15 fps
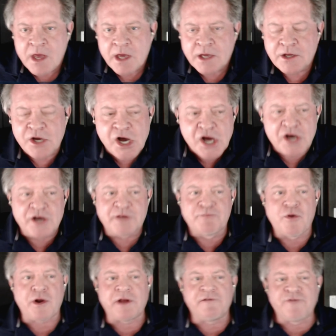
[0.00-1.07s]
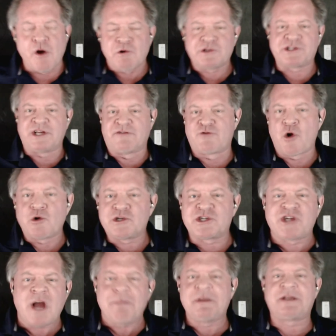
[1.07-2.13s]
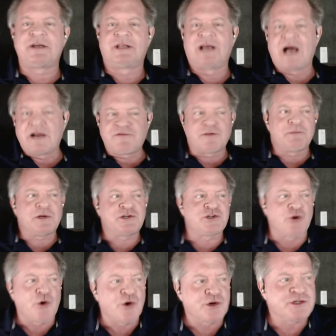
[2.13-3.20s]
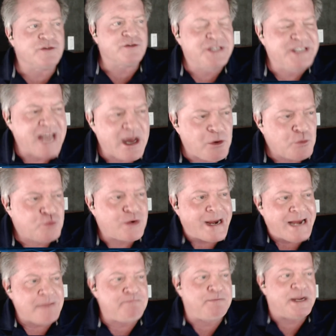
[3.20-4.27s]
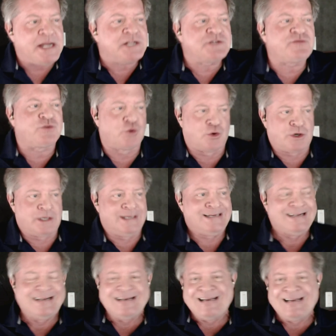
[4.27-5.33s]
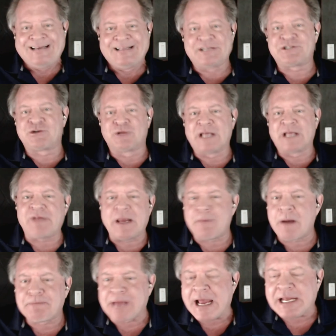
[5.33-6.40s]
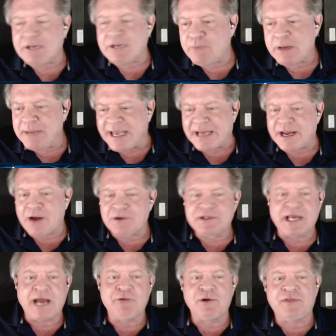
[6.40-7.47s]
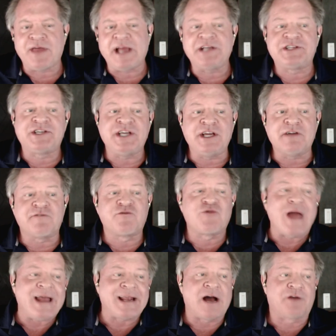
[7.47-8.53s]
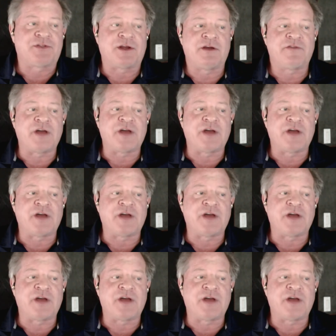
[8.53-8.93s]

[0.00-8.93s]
Good morning, folks. Steve Rhodes coming to you live from the shores of Delray Beach, Florida. This is your 11 a.m. update, and we begin our day with a sea of red out there. You've got